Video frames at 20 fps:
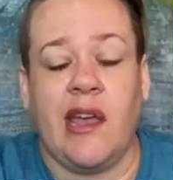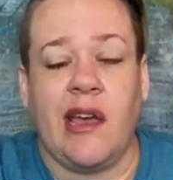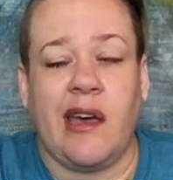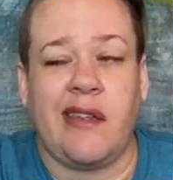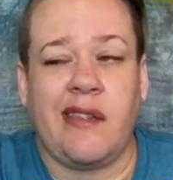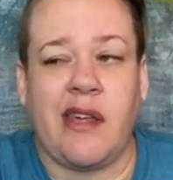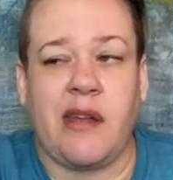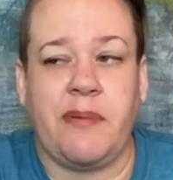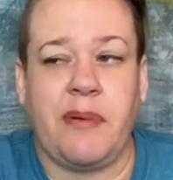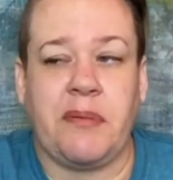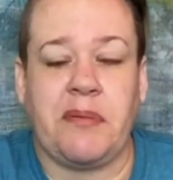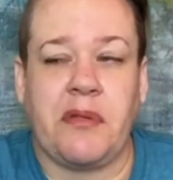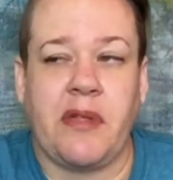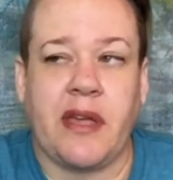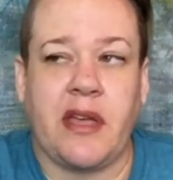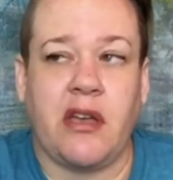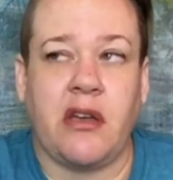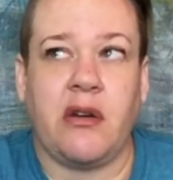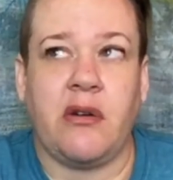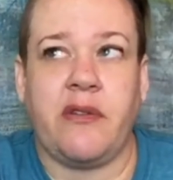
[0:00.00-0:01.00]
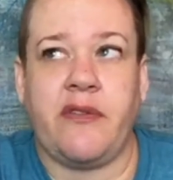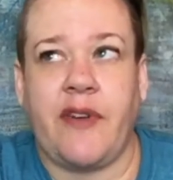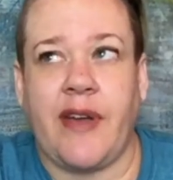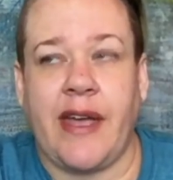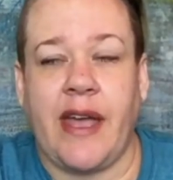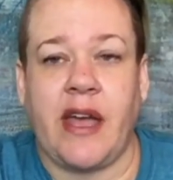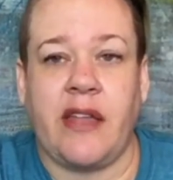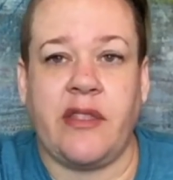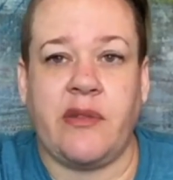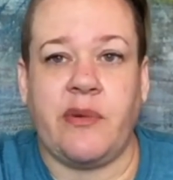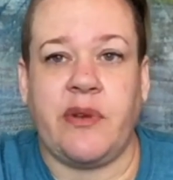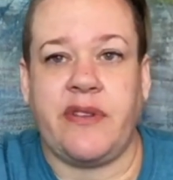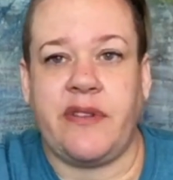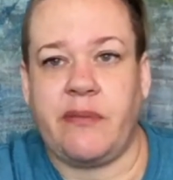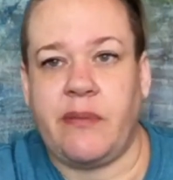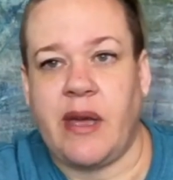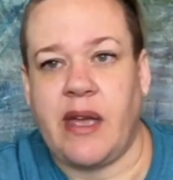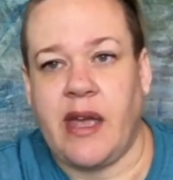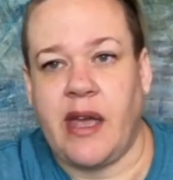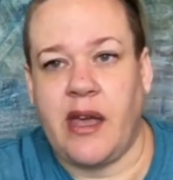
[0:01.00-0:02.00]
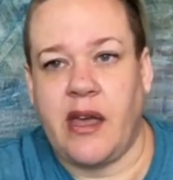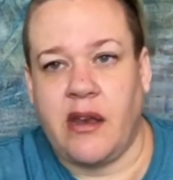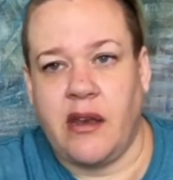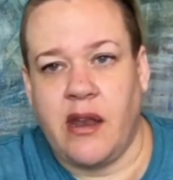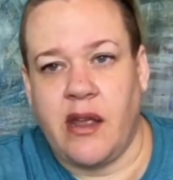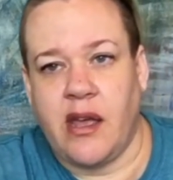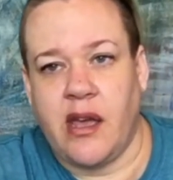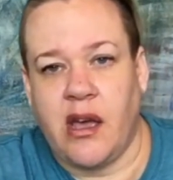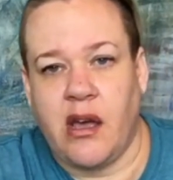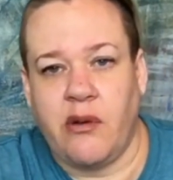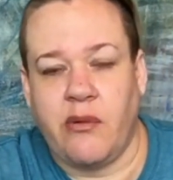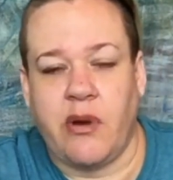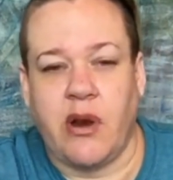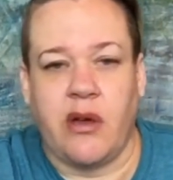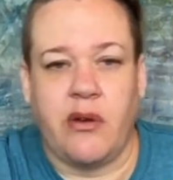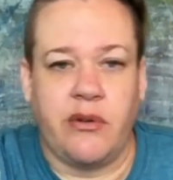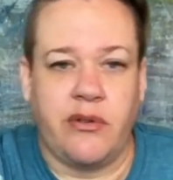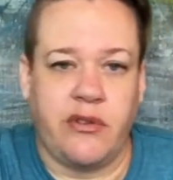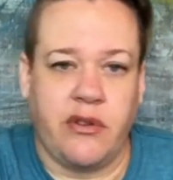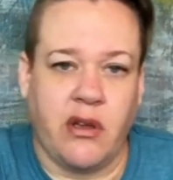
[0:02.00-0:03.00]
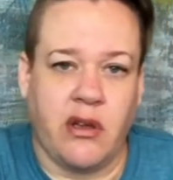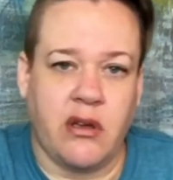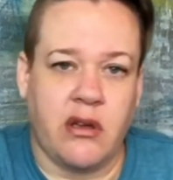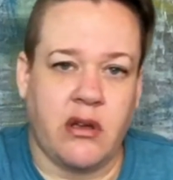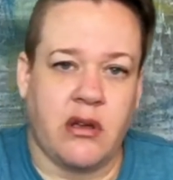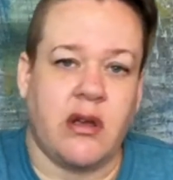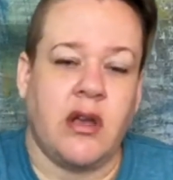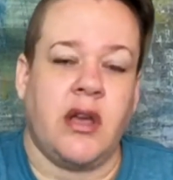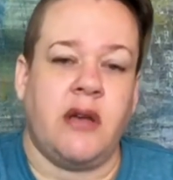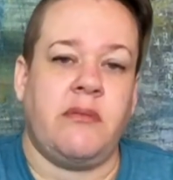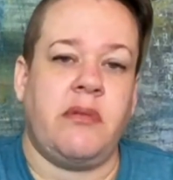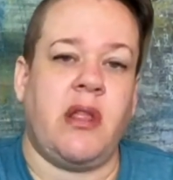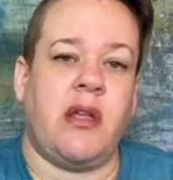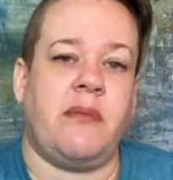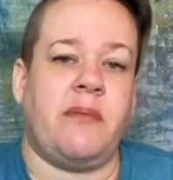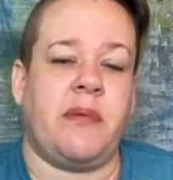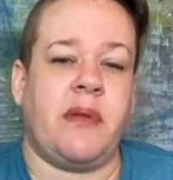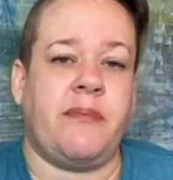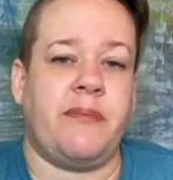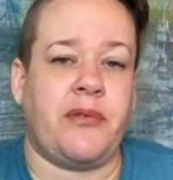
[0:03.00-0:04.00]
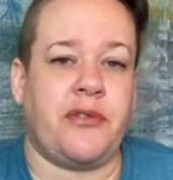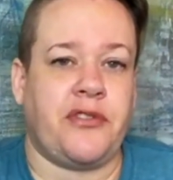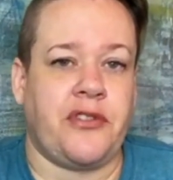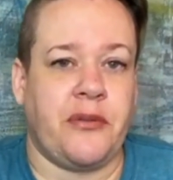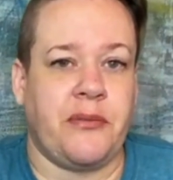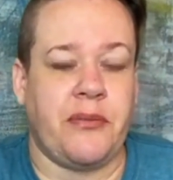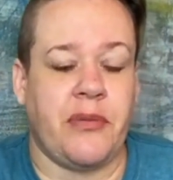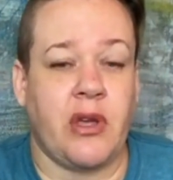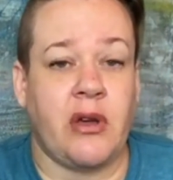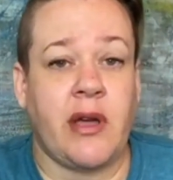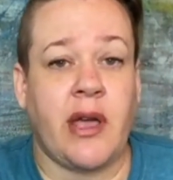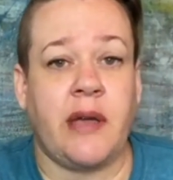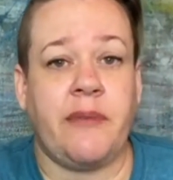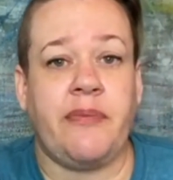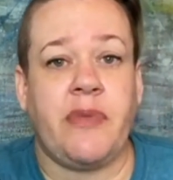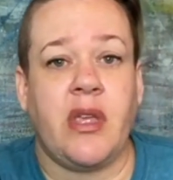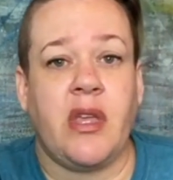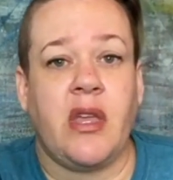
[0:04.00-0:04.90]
A lot of people are like, oh, if I had the wisdom I had now when I was younger, blah, blah, bullshit. Okay,